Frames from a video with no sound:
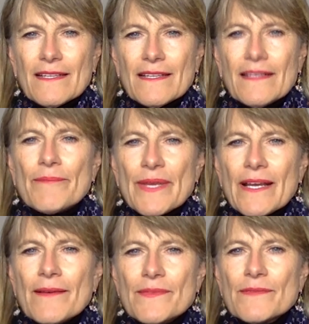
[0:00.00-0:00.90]
it
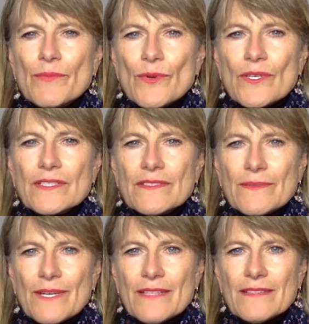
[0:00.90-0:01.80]
becomes important
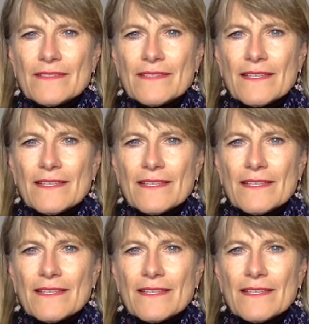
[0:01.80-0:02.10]
to us